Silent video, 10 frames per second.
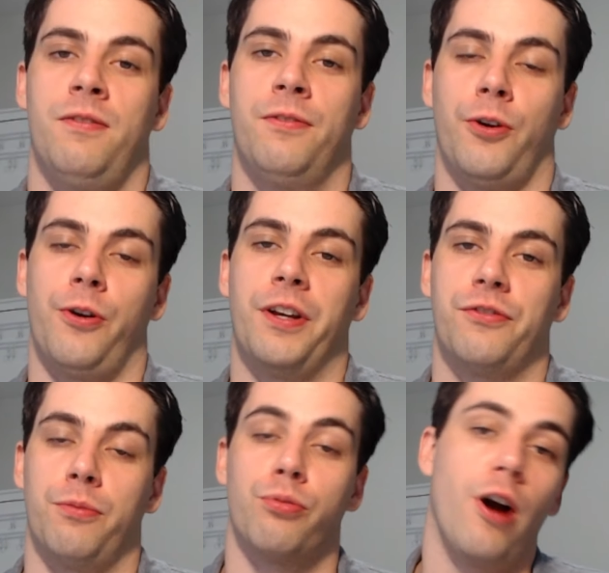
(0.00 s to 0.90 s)
off of
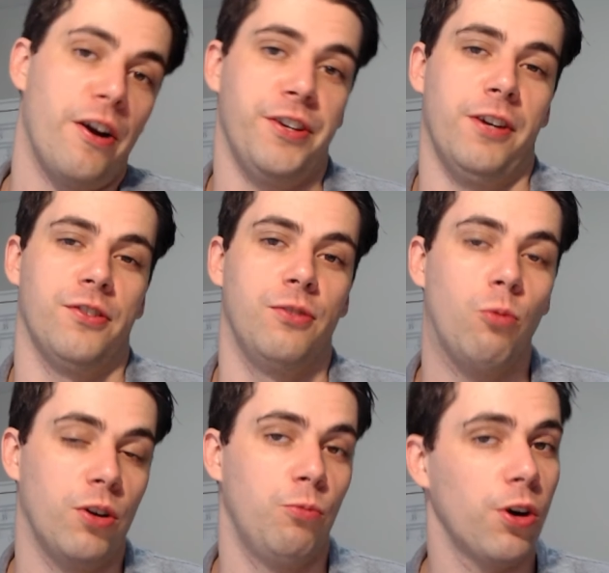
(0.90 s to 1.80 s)
earnings from prior years,
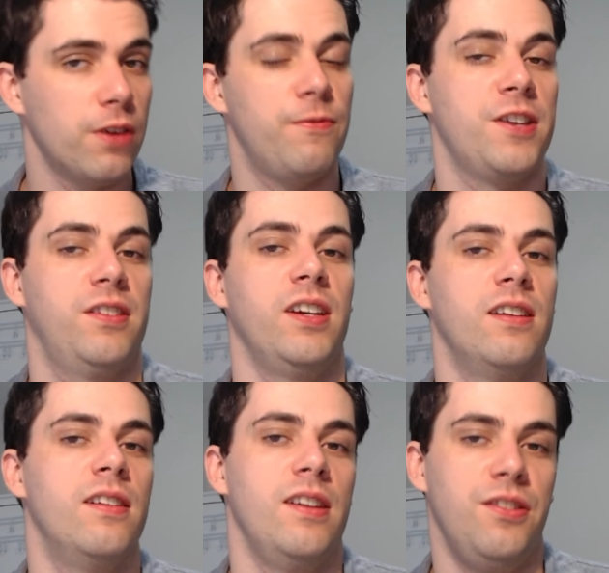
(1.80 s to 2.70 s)
and what we're investing
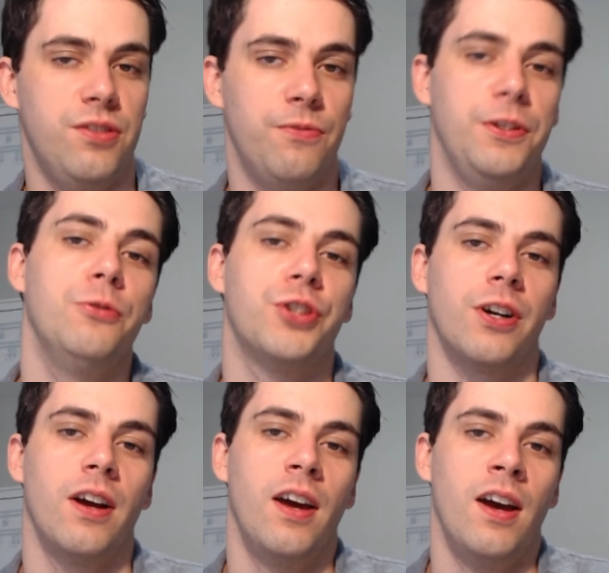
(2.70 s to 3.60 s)
in is the
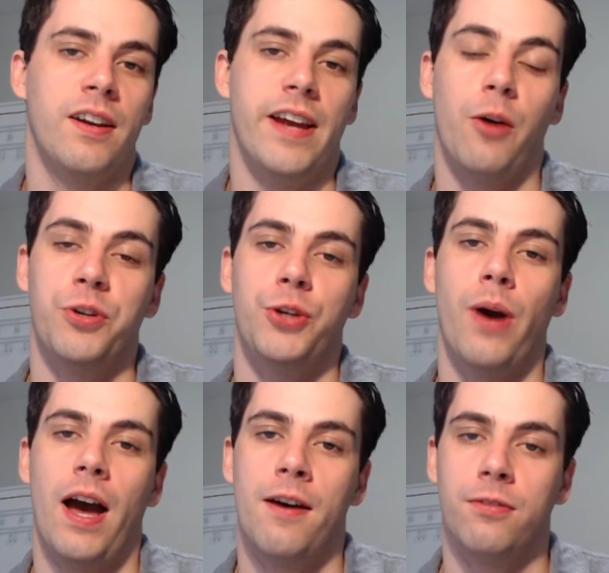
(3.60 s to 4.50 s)
future. Now, when
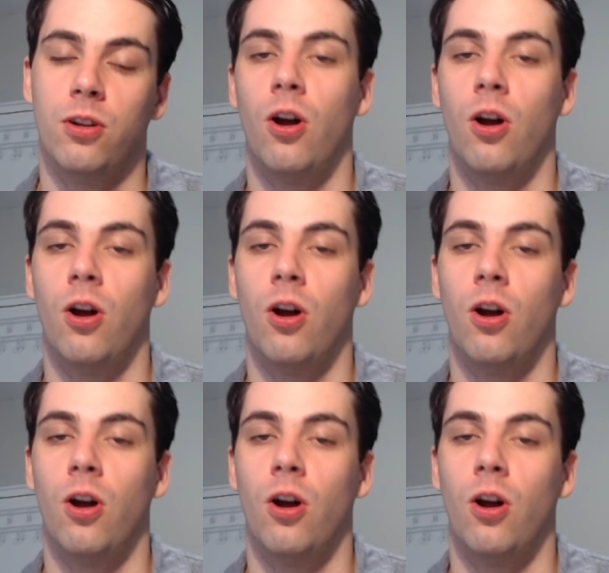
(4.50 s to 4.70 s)
you have